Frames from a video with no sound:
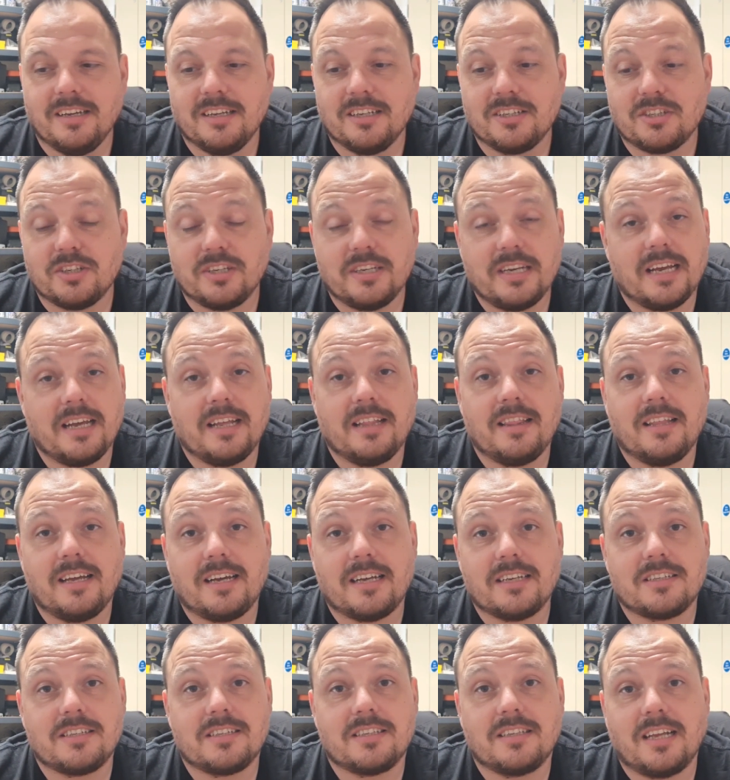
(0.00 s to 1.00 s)
So yeah,
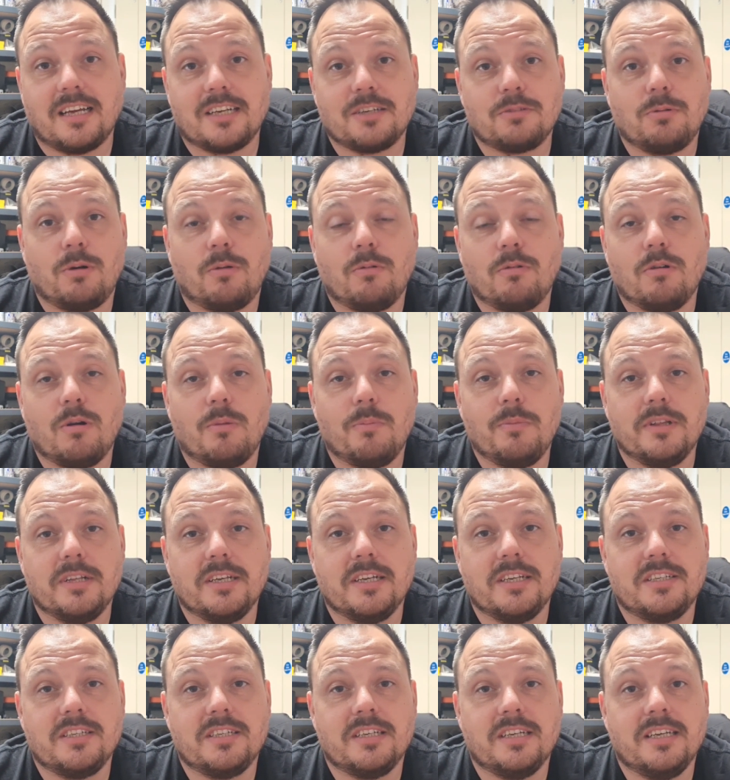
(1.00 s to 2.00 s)
that's that's what we're on with
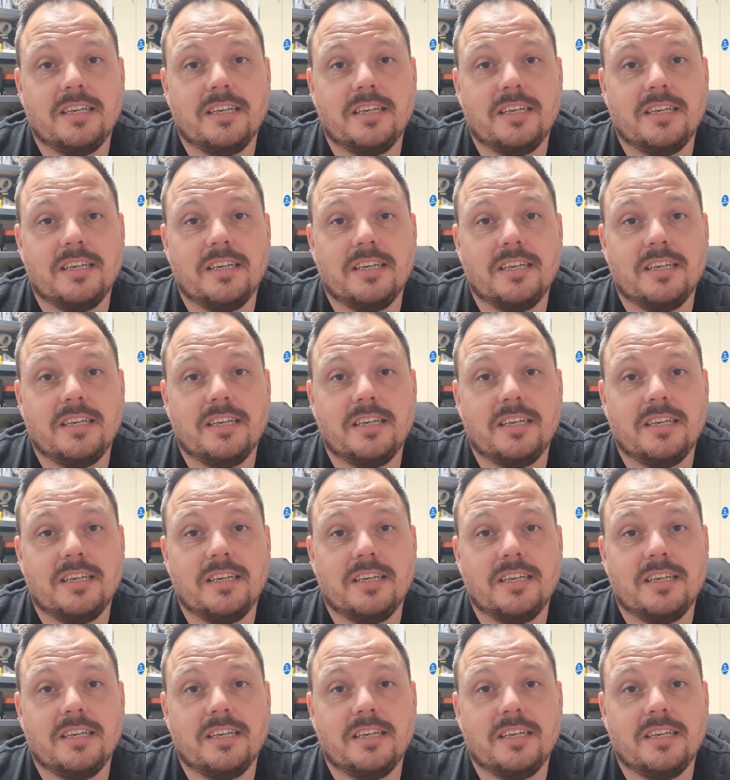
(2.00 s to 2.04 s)
this.